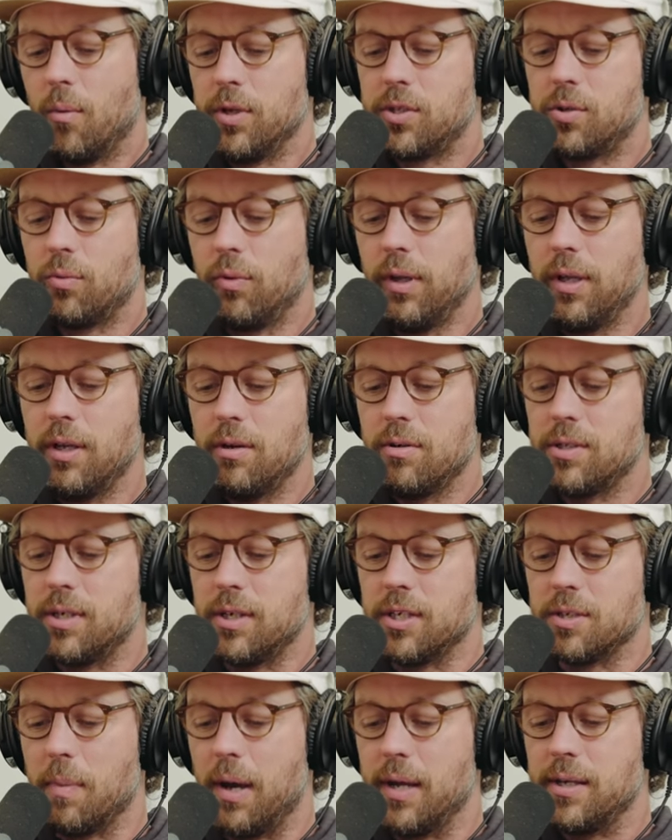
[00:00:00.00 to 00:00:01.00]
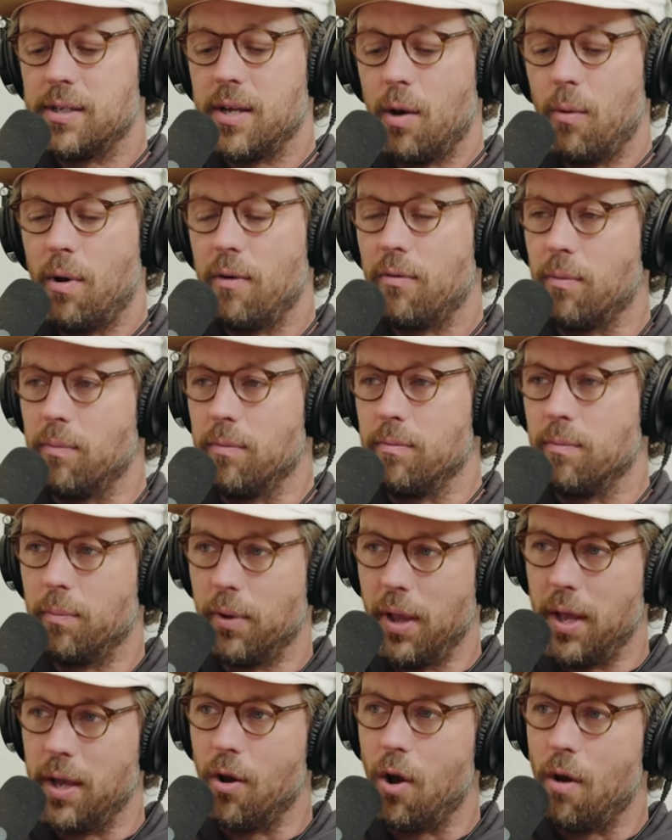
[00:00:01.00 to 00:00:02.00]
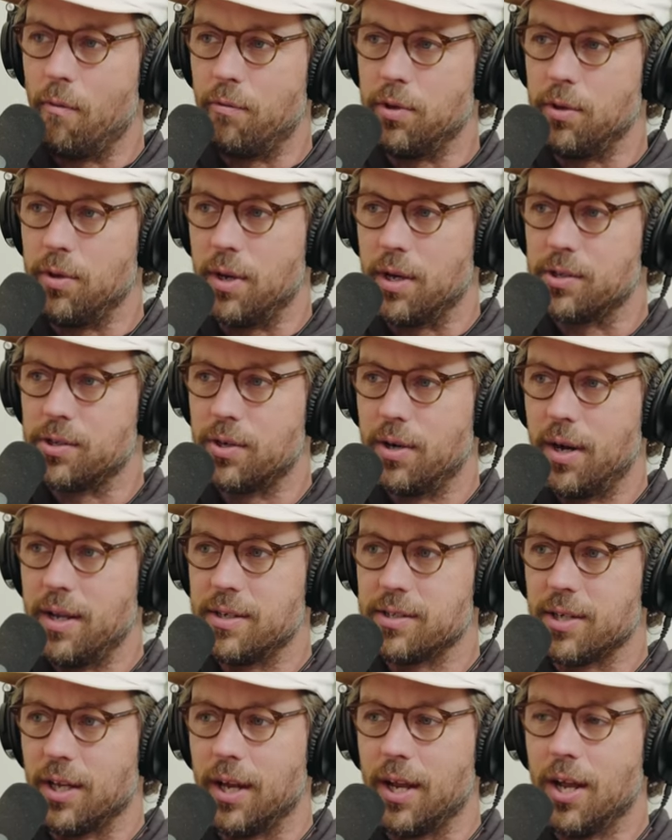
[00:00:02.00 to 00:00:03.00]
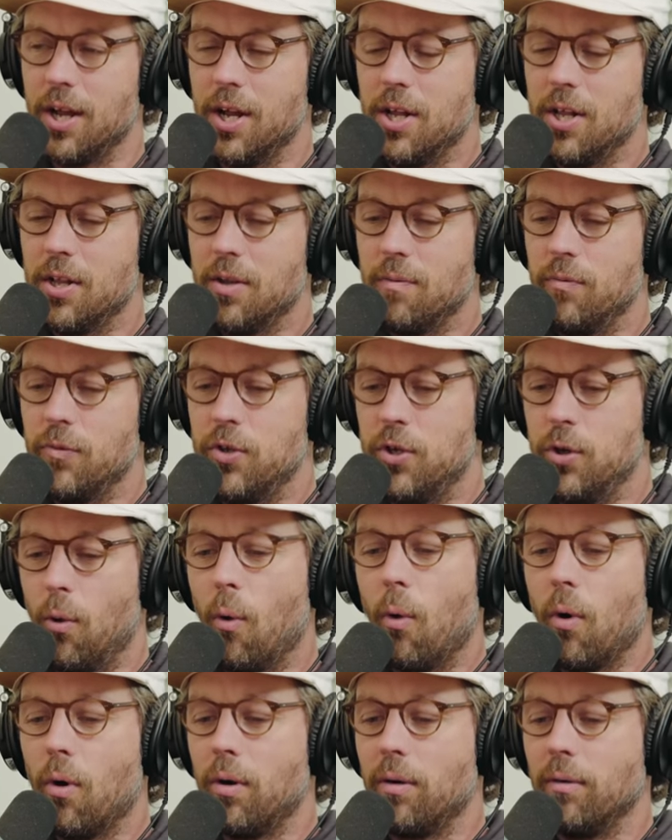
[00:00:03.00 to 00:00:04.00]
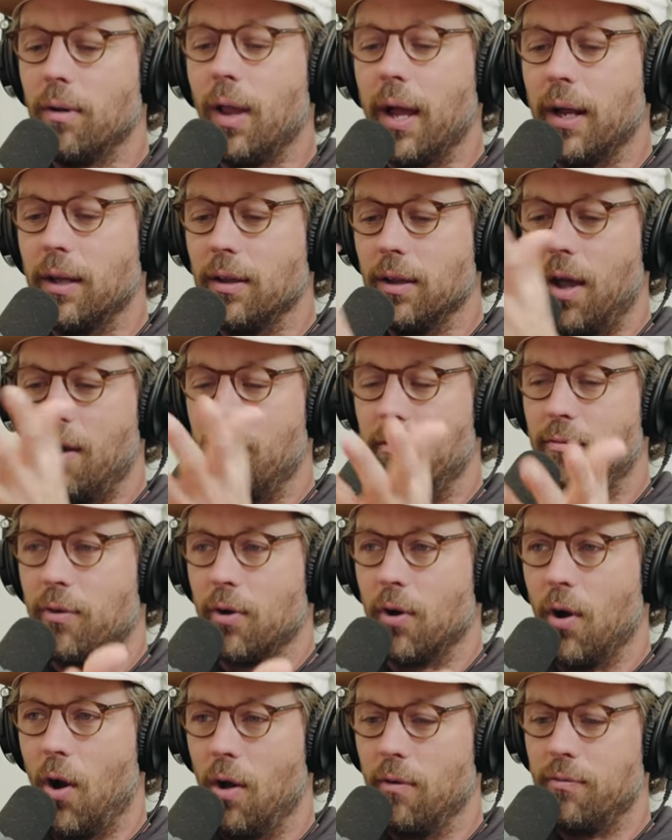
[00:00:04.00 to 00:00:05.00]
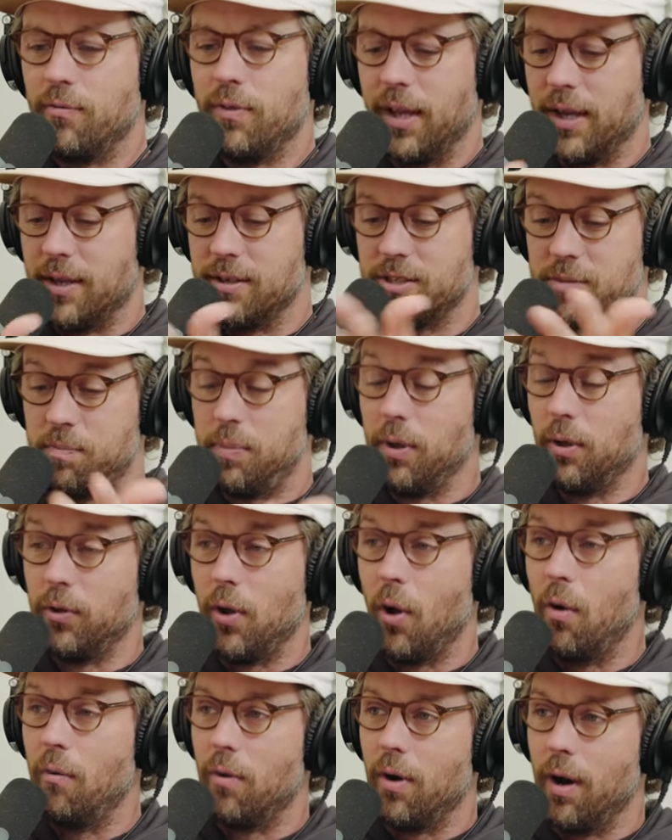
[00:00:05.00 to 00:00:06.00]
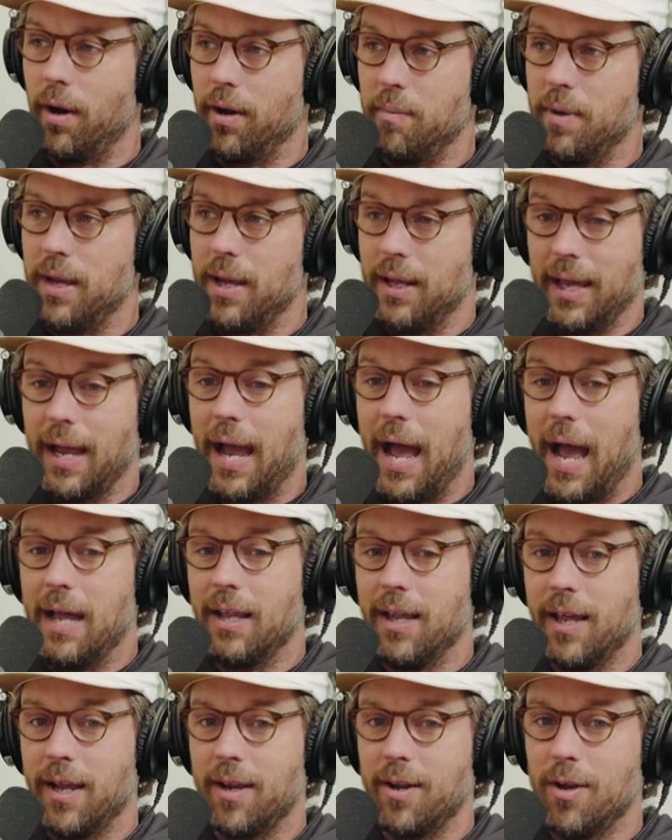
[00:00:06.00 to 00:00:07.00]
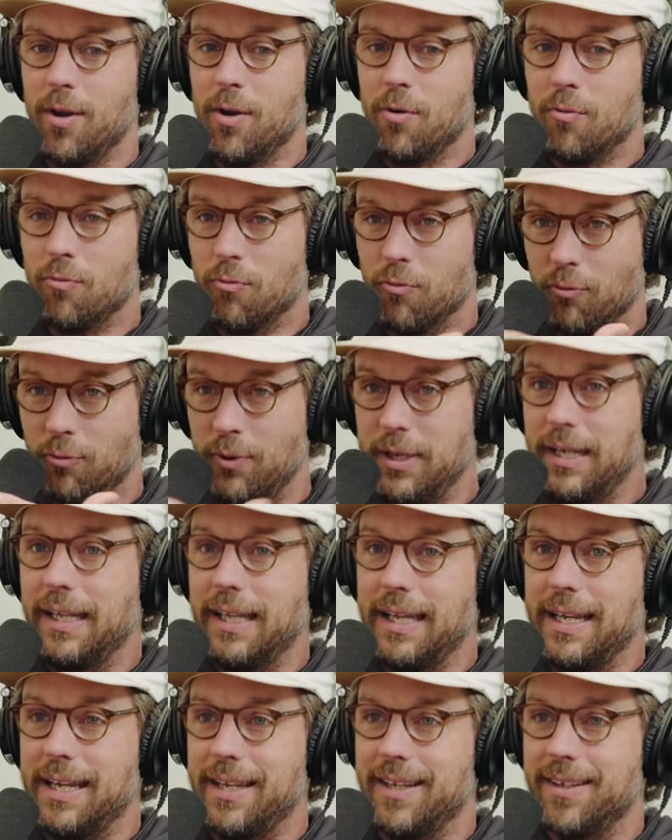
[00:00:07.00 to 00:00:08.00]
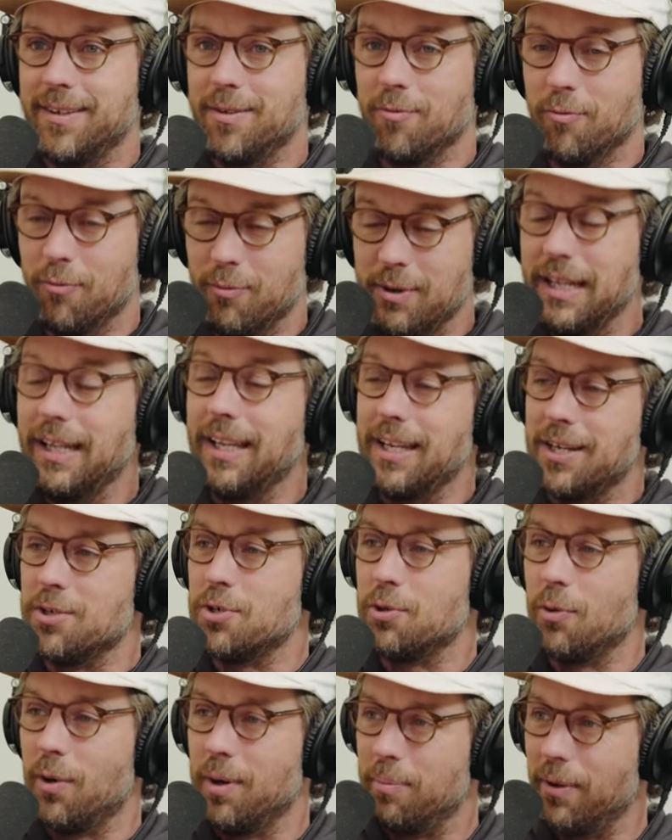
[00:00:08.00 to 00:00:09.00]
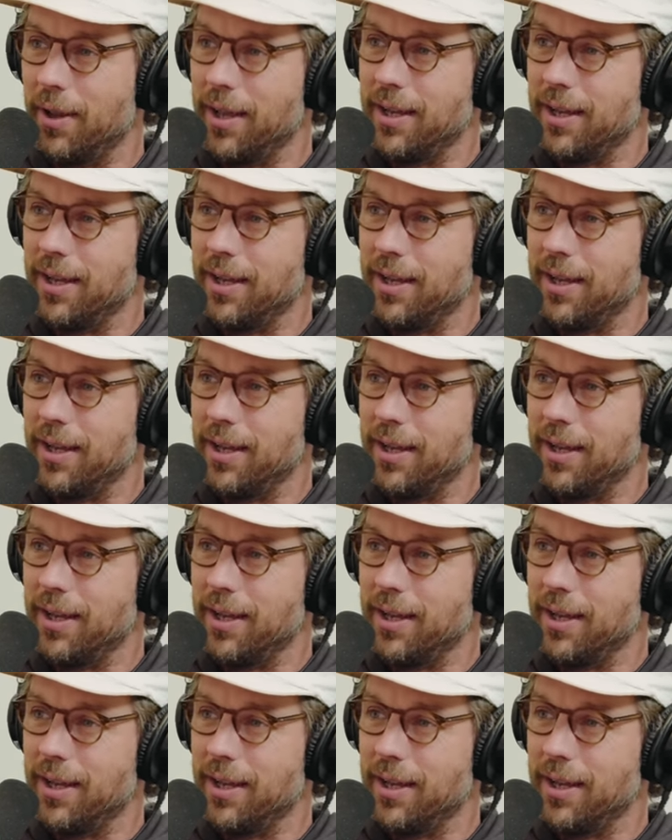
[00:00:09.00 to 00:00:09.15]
what's really interesting is my takeaway from playing golf with you yesterday is like your like love for golf like spilled over onto me and like I like really really enjoyed